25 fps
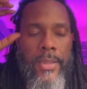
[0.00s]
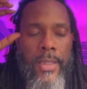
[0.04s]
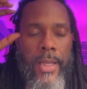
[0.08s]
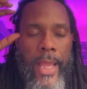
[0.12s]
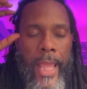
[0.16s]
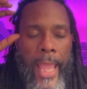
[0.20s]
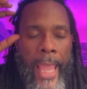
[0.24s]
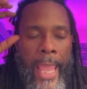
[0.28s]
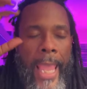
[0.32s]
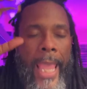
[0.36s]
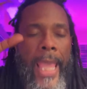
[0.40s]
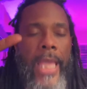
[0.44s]

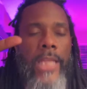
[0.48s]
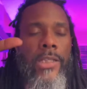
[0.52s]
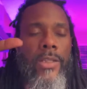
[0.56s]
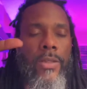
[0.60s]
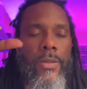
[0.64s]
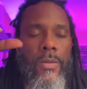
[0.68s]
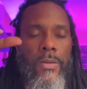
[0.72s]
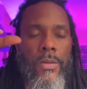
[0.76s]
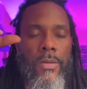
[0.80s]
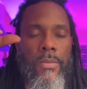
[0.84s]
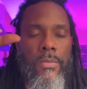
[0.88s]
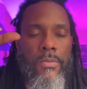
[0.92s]

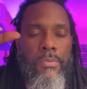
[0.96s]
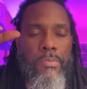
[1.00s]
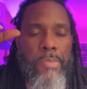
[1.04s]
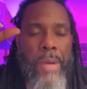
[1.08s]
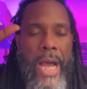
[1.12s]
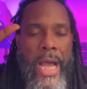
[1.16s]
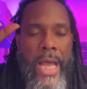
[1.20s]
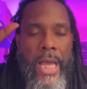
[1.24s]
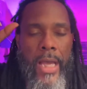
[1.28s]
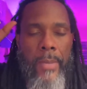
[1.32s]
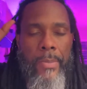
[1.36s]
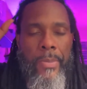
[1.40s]
handled
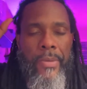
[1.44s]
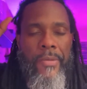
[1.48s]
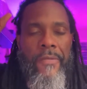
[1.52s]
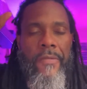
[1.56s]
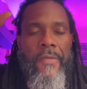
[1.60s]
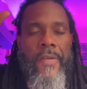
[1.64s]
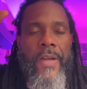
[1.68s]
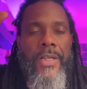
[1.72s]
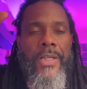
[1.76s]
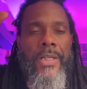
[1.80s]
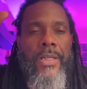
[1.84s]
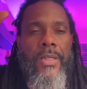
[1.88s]
by a
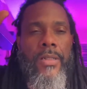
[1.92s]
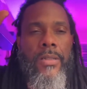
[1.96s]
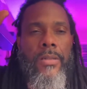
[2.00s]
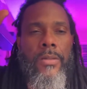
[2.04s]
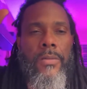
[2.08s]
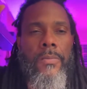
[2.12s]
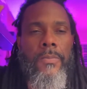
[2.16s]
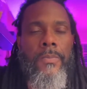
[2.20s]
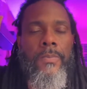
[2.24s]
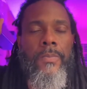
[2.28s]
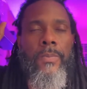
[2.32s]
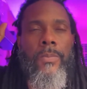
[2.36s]
professional,
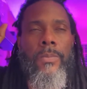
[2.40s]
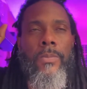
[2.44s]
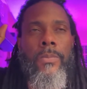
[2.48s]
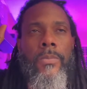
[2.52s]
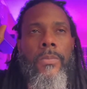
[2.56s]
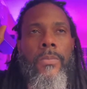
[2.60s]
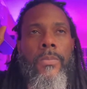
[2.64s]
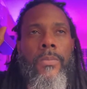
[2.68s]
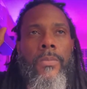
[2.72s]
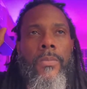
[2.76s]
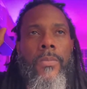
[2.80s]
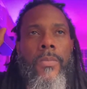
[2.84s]

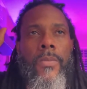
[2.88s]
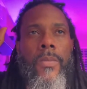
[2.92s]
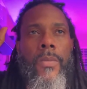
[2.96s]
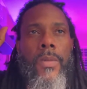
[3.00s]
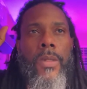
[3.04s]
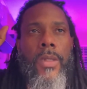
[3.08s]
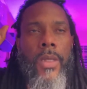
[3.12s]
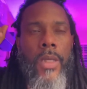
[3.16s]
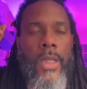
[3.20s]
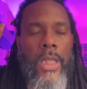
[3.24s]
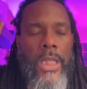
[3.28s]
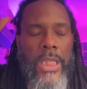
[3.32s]

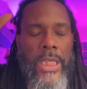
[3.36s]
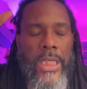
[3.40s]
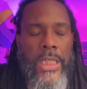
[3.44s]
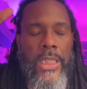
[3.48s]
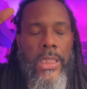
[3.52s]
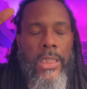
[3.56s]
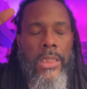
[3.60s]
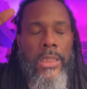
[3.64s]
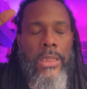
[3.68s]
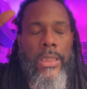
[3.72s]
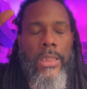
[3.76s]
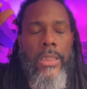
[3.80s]

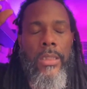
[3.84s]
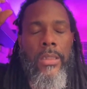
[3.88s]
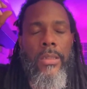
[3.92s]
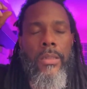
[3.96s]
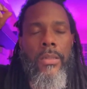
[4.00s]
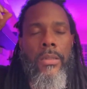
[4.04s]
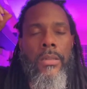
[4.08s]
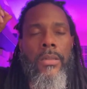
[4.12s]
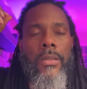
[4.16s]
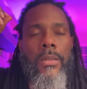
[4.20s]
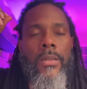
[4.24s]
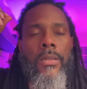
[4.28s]
clinically
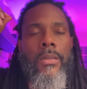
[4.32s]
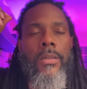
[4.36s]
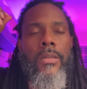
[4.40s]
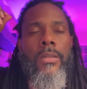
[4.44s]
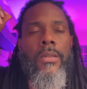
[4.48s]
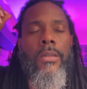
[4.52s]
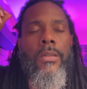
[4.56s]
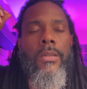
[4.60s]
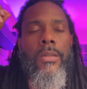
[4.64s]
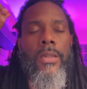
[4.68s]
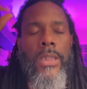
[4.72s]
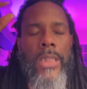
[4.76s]

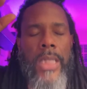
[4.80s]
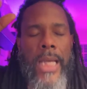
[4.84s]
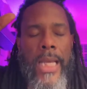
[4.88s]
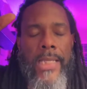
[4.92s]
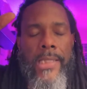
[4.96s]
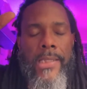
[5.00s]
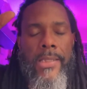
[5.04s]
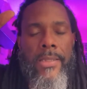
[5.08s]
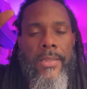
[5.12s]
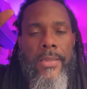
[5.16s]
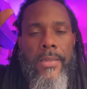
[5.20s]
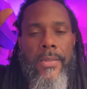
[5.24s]

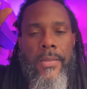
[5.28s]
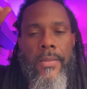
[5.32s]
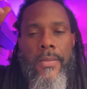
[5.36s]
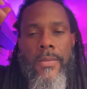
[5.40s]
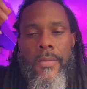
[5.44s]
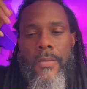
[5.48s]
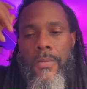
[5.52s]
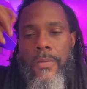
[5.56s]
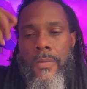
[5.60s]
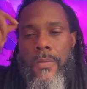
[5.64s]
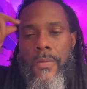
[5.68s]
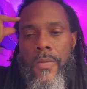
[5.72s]
licensed?
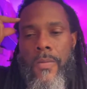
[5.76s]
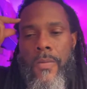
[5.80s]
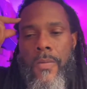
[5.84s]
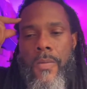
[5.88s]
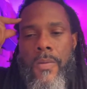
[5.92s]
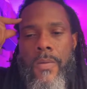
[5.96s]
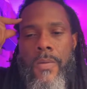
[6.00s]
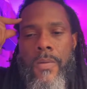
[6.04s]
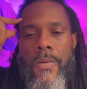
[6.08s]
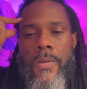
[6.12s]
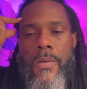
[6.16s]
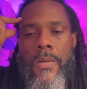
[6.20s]

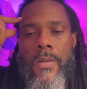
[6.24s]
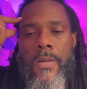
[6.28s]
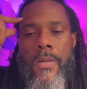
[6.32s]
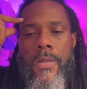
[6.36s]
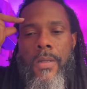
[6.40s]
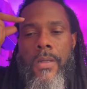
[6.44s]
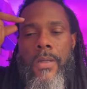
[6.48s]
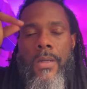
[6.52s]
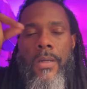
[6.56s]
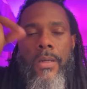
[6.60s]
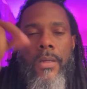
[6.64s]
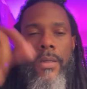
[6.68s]

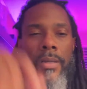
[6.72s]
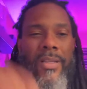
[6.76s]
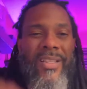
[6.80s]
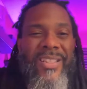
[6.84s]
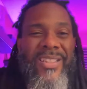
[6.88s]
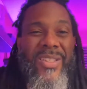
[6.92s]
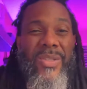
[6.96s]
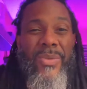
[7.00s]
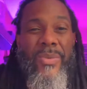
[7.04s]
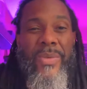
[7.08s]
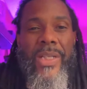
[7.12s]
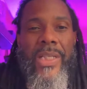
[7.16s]
It's
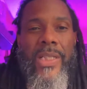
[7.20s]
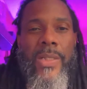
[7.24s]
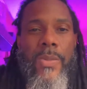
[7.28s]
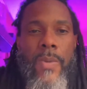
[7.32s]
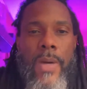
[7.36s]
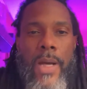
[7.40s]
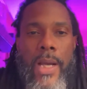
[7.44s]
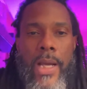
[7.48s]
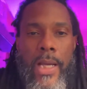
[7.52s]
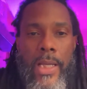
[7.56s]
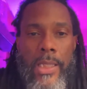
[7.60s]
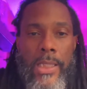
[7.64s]
the reason
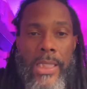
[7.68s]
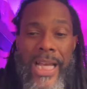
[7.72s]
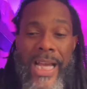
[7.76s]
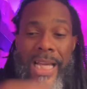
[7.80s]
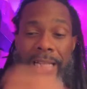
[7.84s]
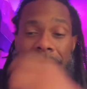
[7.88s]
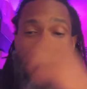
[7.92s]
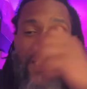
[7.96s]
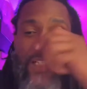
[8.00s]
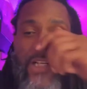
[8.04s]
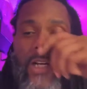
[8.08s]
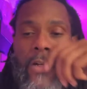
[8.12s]
why a lot
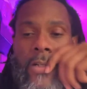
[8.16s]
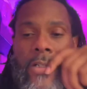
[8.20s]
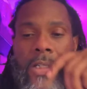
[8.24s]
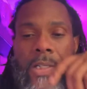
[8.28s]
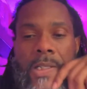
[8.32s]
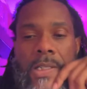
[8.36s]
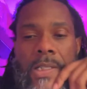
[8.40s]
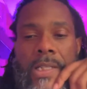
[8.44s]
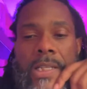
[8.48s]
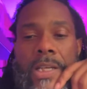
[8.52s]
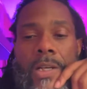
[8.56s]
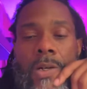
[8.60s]
of
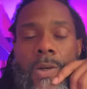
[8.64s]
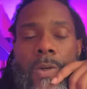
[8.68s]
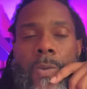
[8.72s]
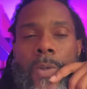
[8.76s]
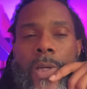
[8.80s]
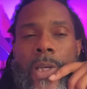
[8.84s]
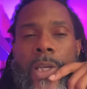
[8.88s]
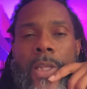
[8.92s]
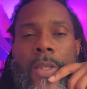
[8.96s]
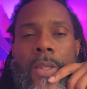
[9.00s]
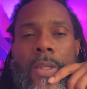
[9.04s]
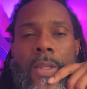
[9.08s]
churches deal
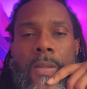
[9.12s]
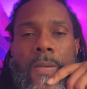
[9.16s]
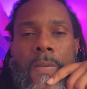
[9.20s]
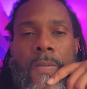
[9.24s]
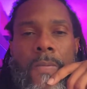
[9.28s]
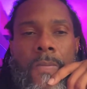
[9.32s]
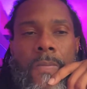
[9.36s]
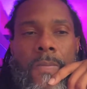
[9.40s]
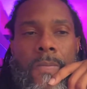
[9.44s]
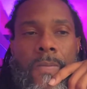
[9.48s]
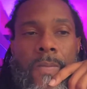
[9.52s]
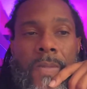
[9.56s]
with
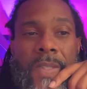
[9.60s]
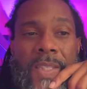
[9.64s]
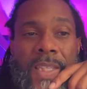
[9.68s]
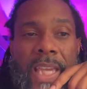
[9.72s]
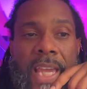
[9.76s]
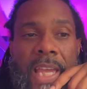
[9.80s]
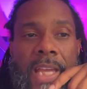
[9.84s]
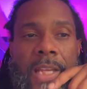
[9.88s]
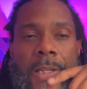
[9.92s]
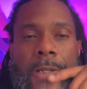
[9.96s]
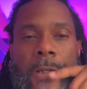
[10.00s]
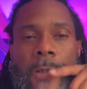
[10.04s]

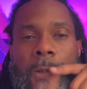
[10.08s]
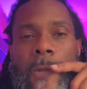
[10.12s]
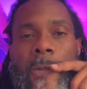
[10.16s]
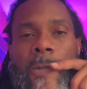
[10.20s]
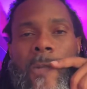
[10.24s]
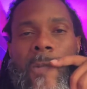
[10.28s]
scandal.